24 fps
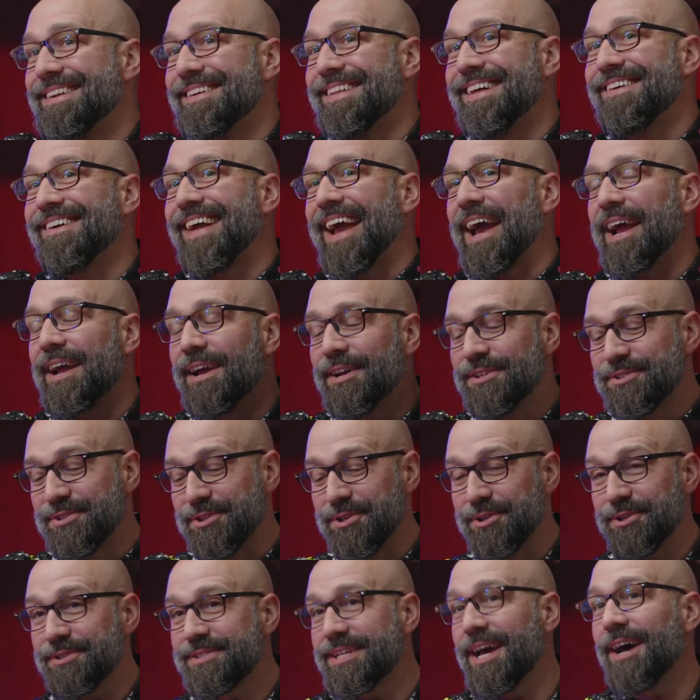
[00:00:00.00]
Okay, so
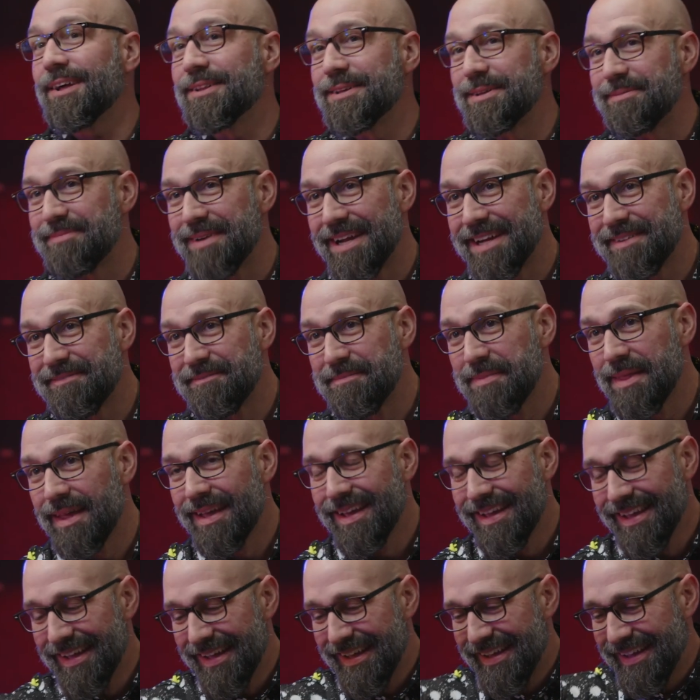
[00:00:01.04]
you're telling me
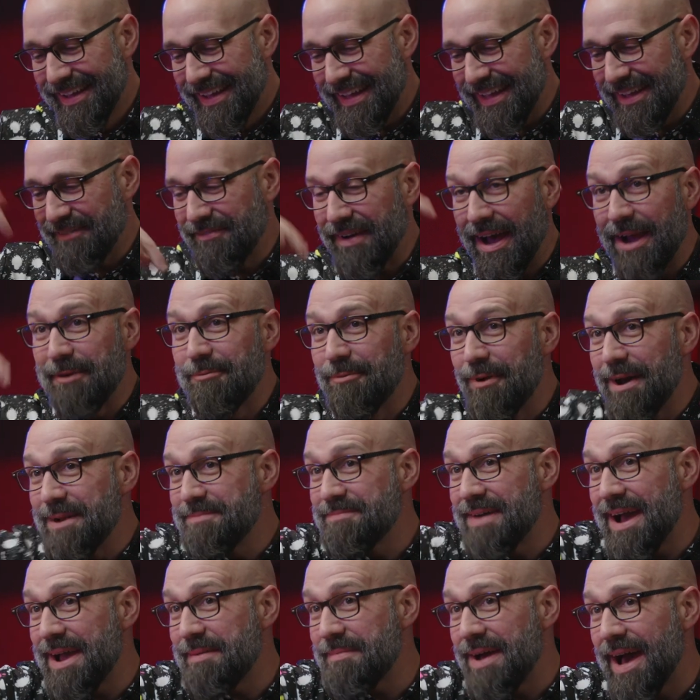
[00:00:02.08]
if I run
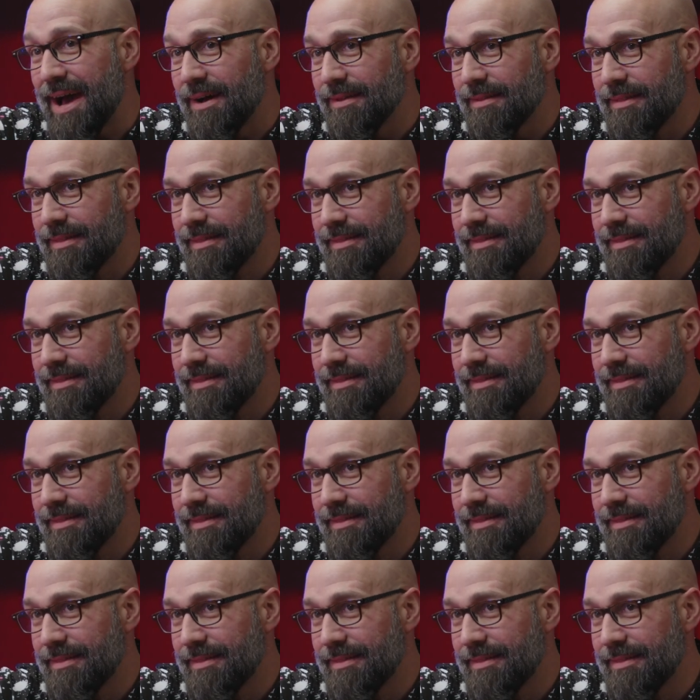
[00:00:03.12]
my mouth,